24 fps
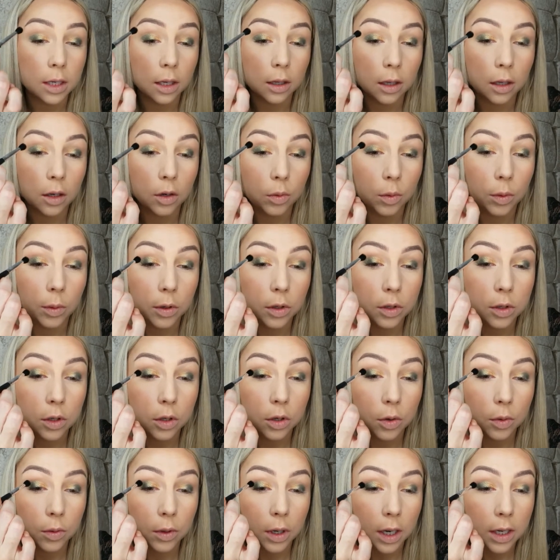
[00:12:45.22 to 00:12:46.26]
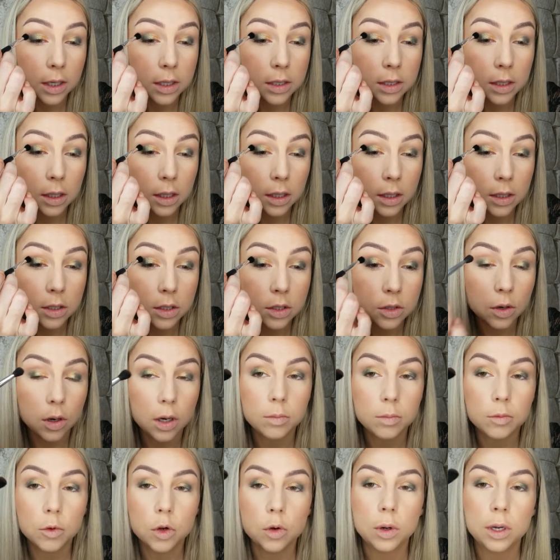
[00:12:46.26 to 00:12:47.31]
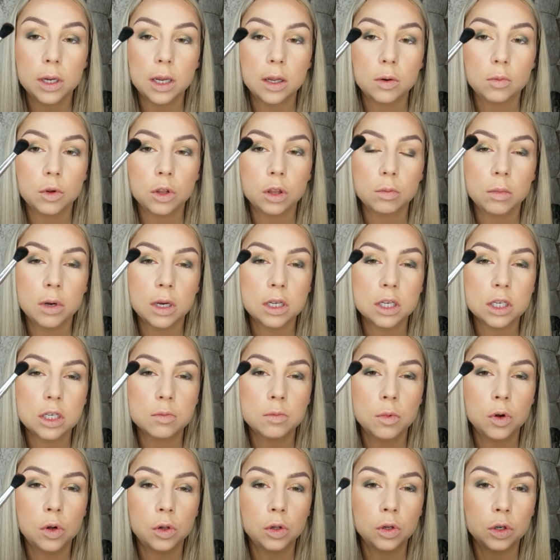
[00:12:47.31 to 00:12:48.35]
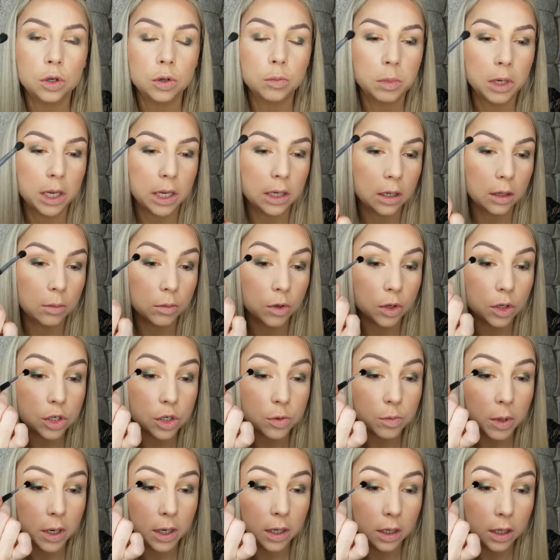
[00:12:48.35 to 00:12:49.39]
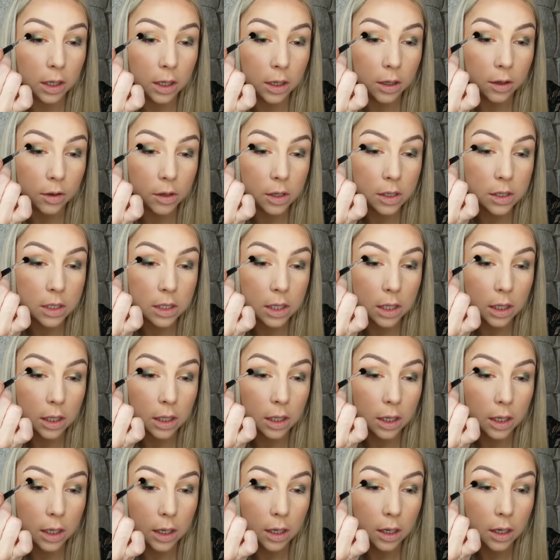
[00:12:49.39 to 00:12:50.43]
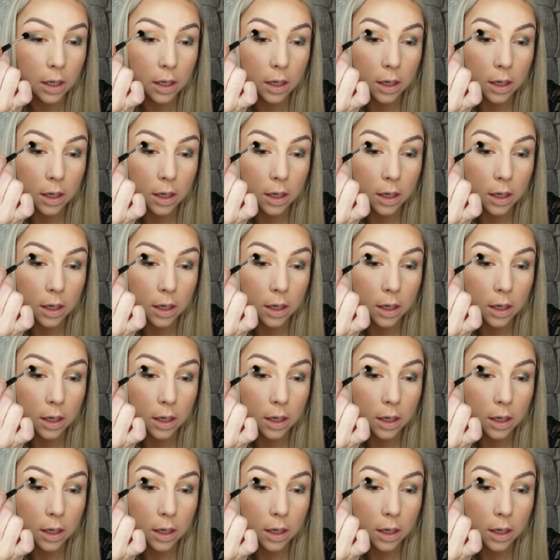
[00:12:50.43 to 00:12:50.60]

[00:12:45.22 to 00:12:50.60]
I think it would go nicely. So I'm going in with my smaller blending brush by Kira Daily.